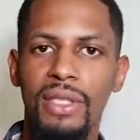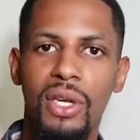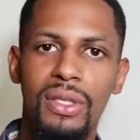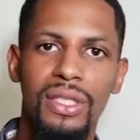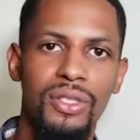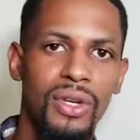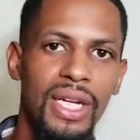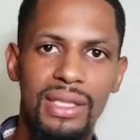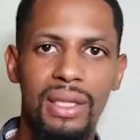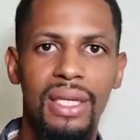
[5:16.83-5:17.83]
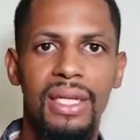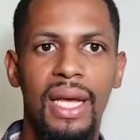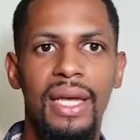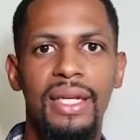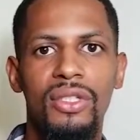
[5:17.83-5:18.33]
taught to translate
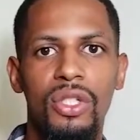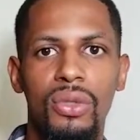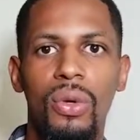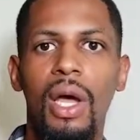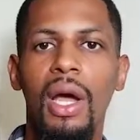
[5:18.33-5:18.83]
that into